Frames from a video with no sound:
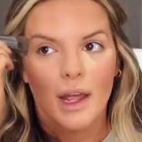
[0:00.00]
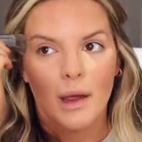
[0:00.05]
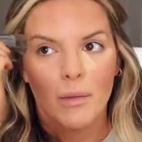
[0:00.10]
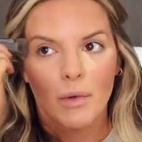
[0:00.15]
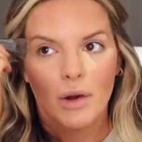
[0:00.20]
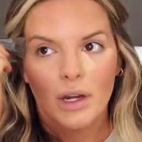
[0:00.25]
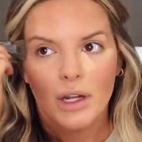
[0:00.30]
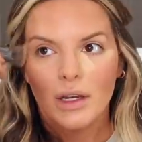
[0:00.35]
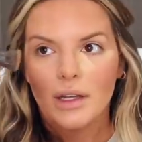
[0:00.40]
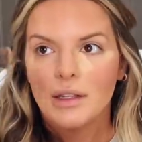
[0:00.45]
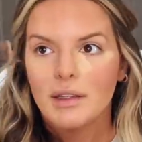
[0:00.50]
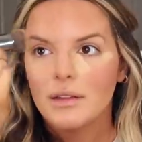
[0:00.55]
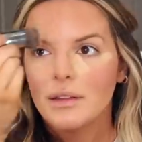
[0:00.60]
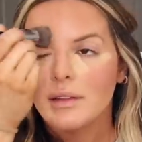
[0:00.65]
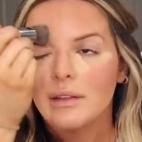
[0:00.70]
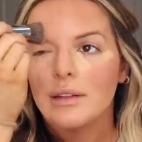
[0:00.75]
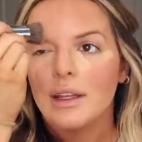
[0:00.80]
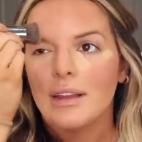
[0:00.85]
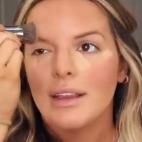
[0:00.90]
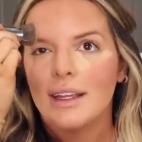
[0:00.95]
it. I'm already
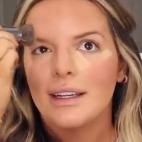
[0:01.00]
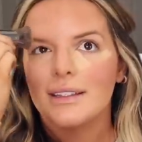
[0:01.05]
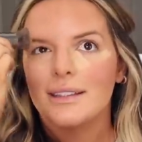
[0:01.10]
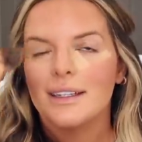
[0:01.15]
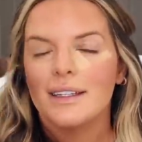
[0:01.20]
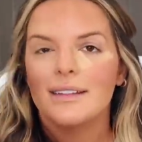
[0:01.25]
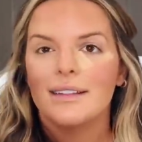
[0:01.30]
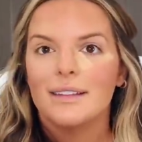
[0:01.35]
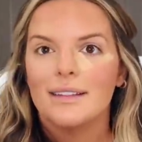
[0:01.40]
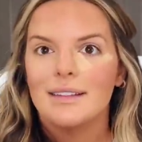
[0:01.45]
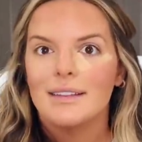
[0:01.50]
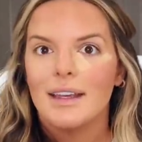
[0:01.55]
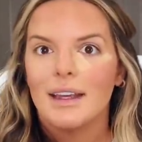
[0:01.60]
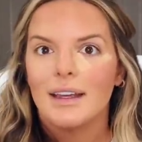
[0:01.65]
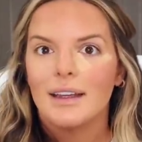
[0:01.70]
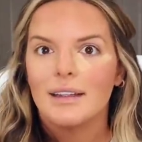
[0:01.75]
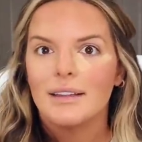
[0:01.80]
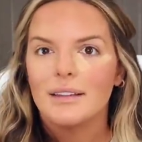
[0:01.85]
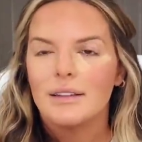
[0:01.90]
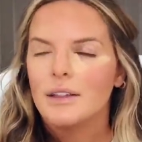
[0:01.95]
on, I think, season
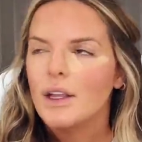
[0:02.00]
six.